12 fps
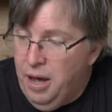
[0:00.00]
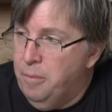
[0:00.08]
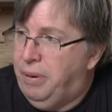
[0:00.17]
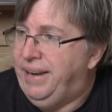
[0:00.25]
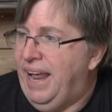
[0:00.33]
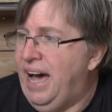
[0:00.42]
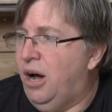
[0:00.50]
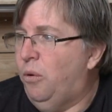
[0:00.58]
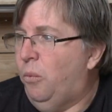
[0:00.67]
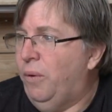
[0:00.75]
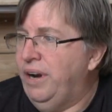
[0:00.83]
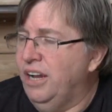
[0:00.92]
But
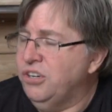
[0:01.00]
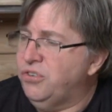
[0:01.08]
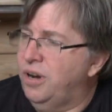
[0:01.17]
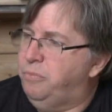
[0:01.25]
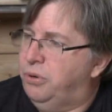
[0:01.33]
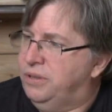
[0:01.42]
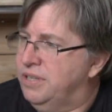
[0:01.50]
now when I try to put